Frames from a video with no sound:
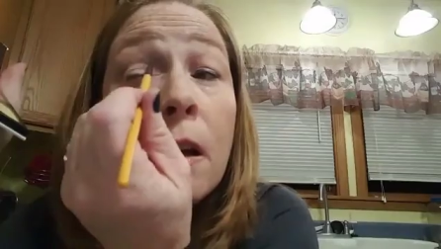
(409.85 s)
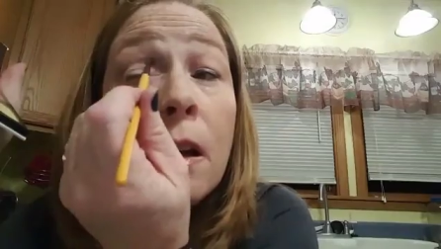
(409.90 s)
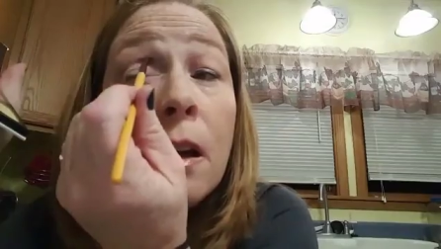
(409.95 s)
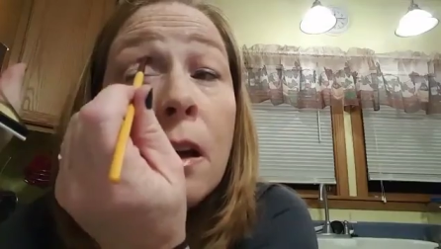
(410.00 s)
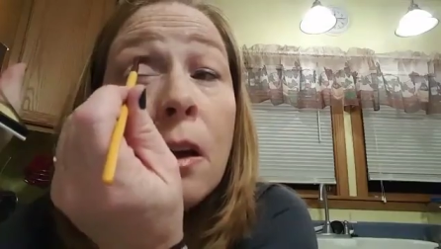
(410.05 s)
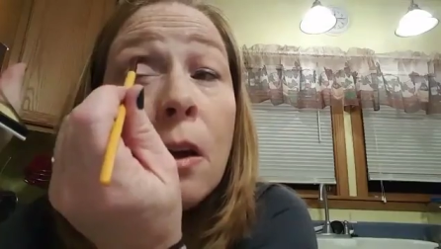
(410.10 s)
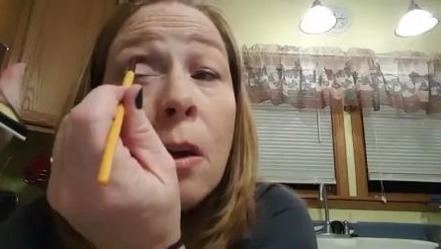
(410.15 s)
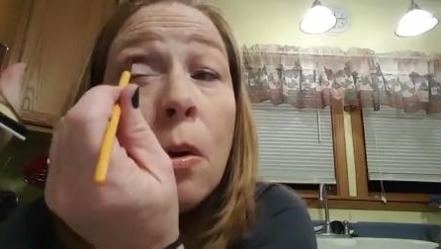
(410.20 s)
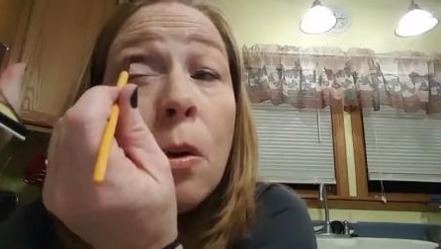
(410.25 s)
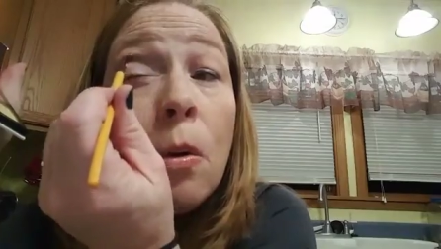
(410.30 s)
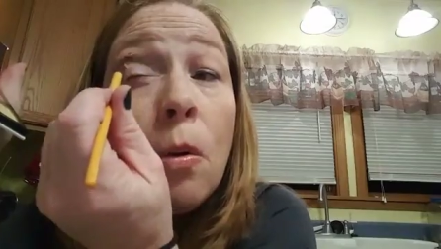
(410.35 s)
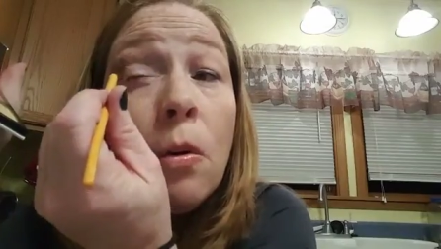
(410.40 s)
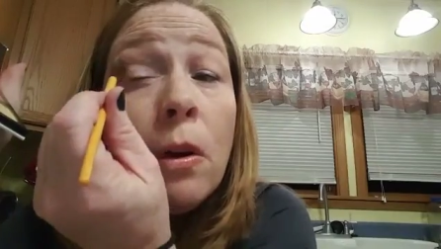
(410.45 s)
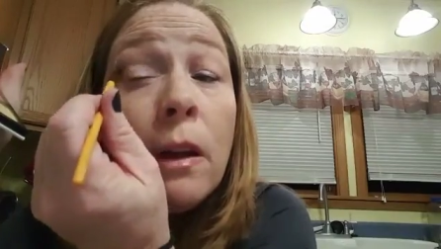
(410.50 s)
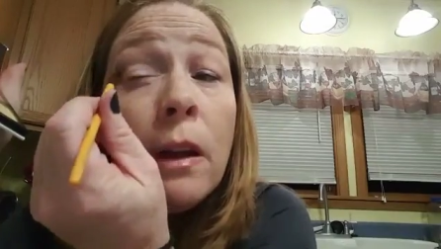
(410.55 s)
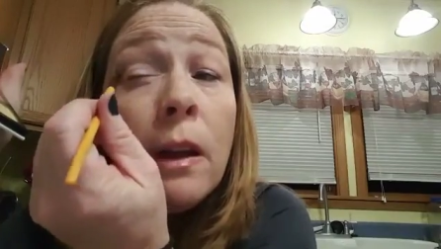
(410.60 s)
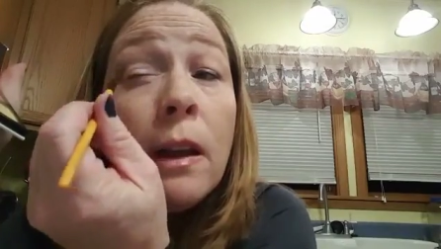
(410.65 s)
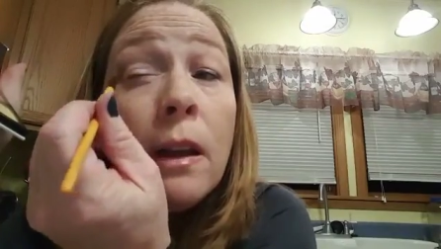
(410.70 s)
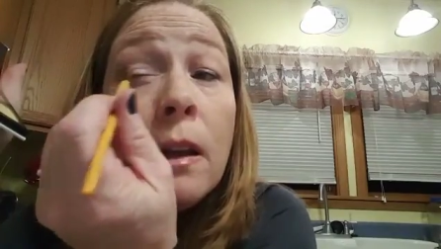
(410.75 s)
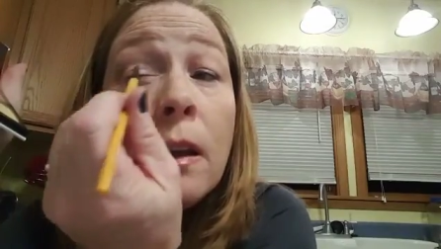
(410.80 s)
Go
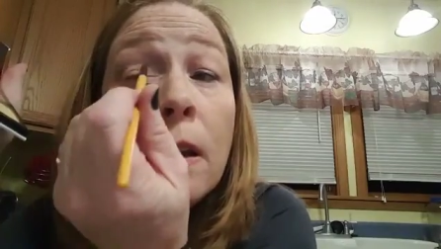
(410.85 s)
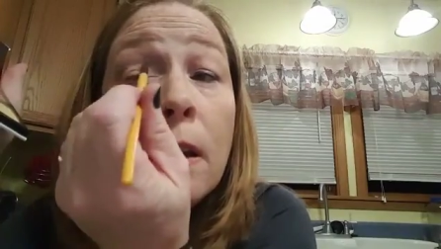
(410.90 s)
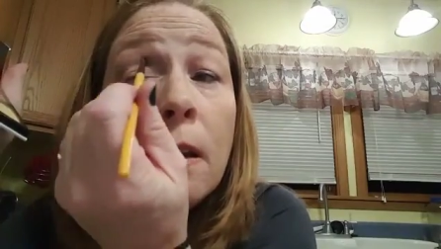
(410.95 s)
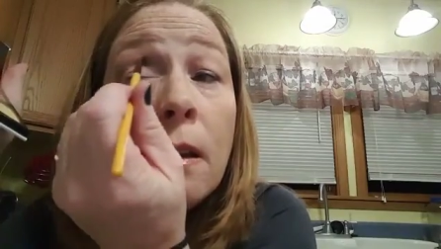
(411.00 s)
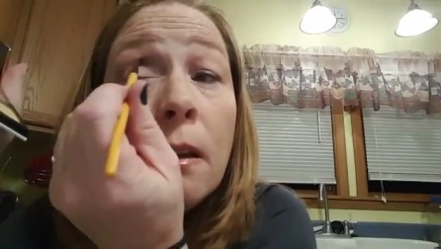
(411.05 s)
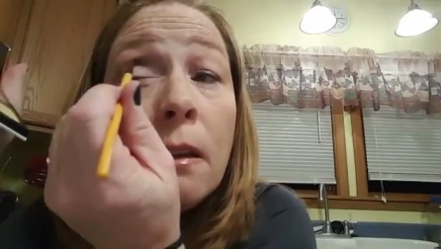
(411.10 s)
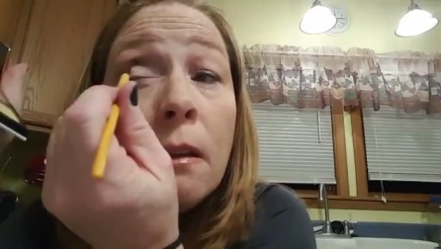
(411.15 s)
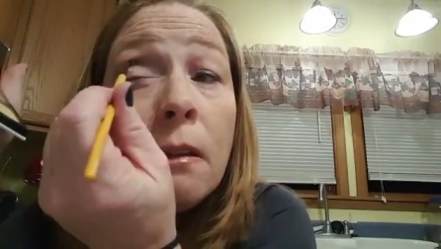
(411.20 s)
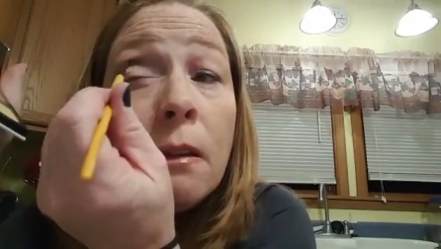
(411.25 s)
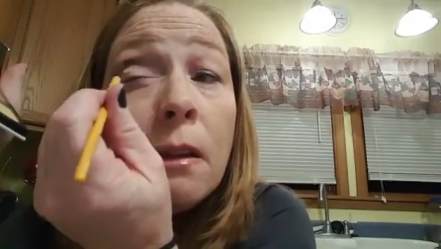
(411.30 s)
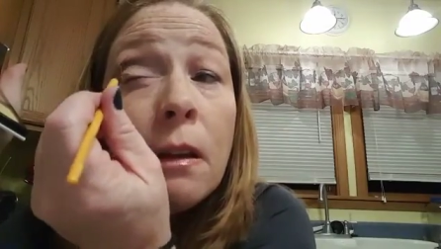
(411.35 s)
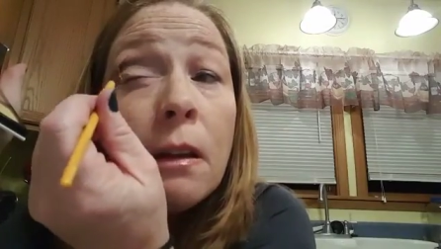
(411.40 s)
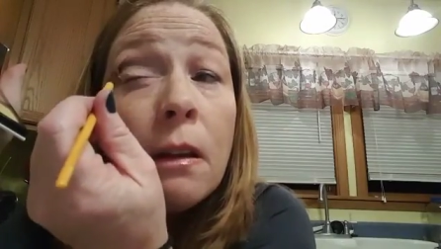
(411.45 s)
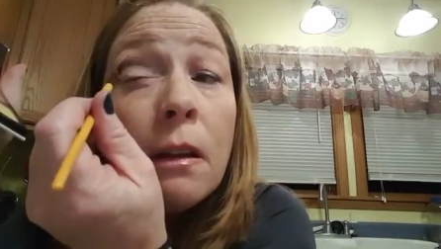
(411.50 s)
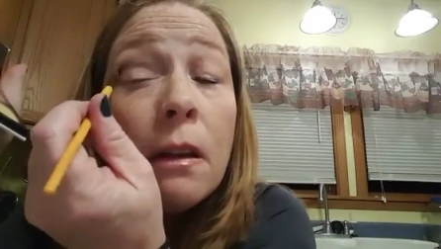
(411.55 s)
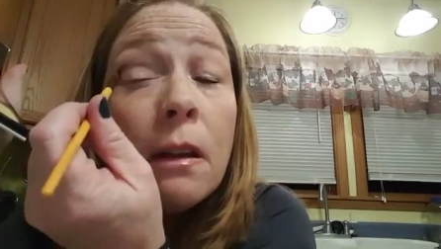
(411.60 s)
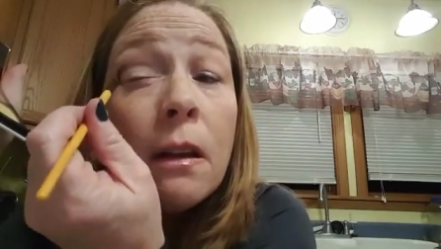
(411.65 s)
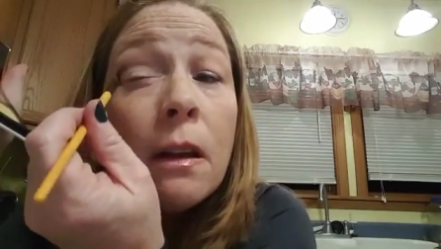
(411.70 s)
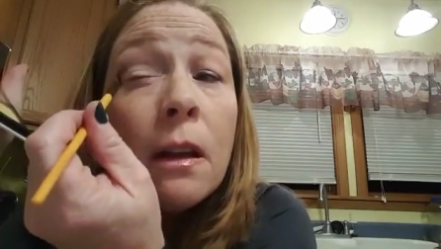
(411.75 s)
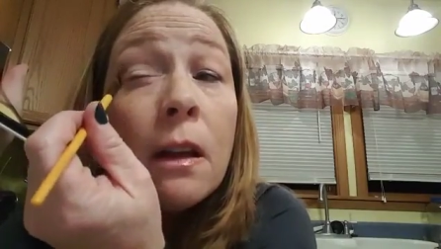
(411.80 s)
in the
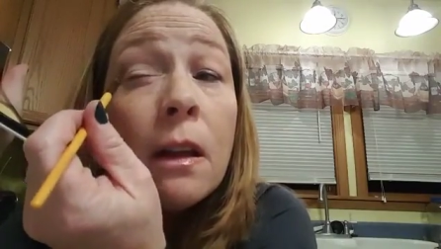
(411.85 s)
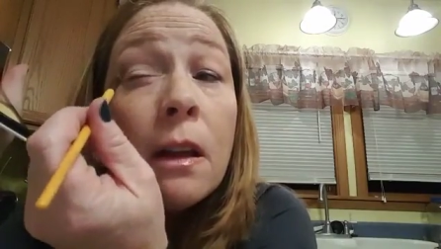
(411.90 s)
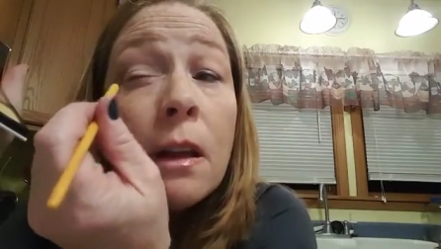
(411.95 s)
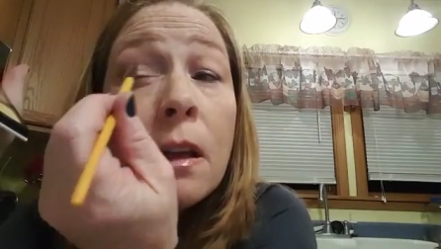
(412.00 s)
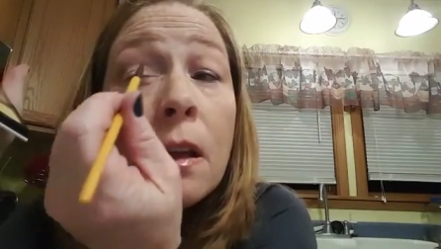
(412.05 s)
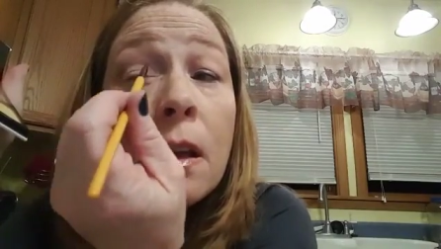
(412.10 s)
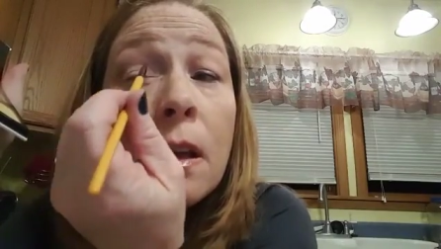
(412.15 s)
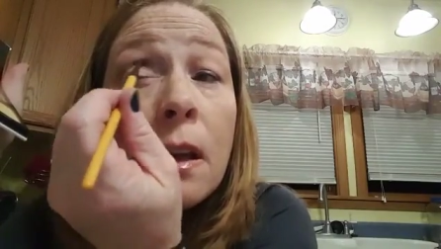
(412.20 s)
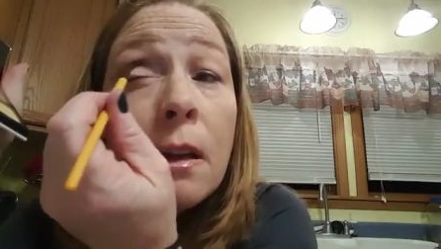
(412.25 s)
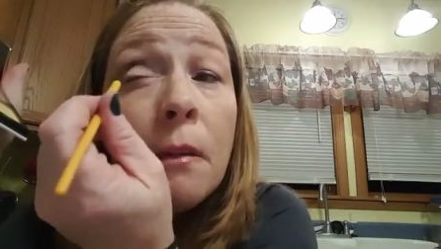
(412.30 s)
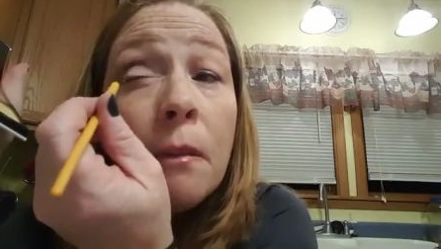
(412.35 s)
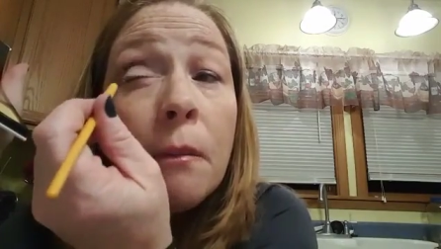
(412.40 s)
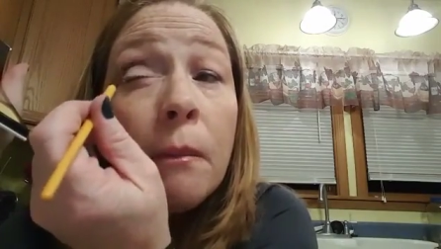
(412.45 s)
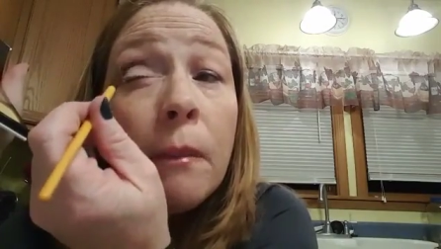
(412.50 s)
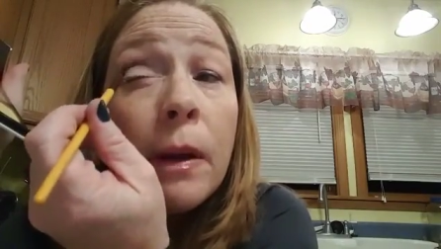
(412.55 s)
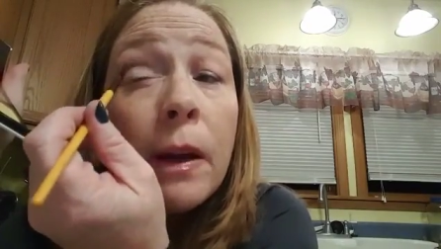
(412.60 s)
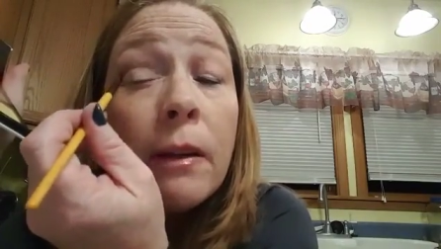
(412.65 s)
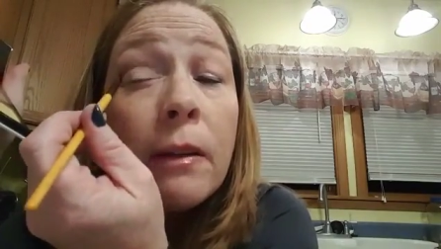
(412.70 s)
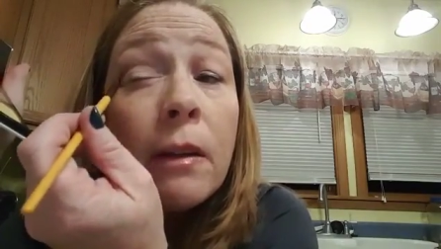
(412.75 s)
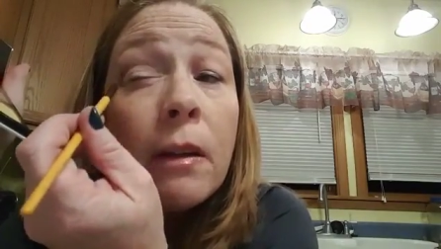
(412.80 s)

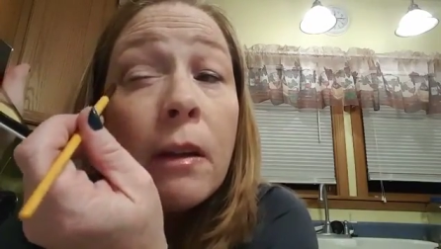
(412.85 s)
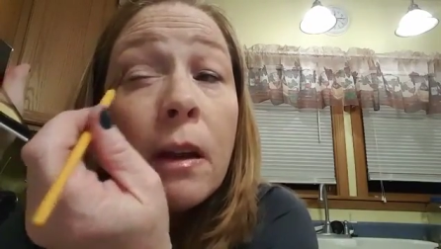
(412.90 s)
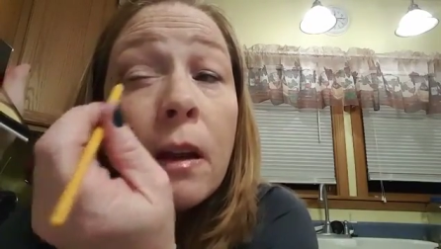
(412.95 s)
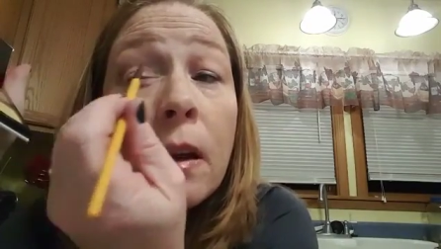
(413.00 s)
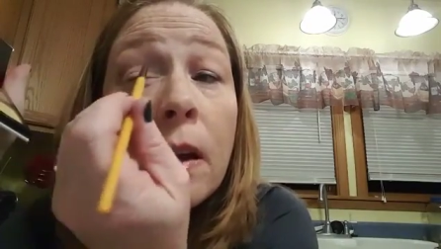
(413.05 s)
mask,